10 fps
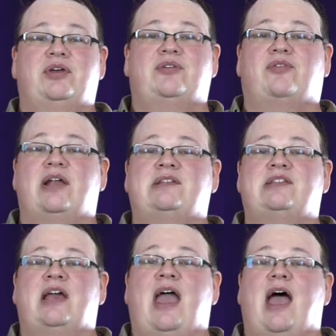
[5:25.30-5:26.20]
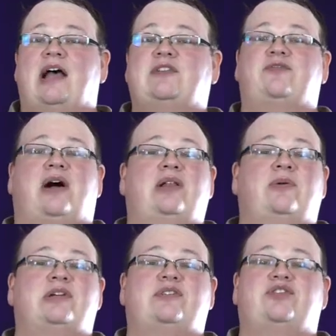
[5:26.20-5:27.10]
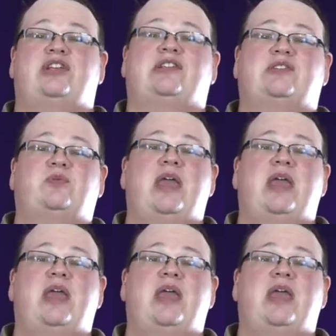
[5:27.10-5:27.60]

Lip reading: Friends, as followers of Jesus,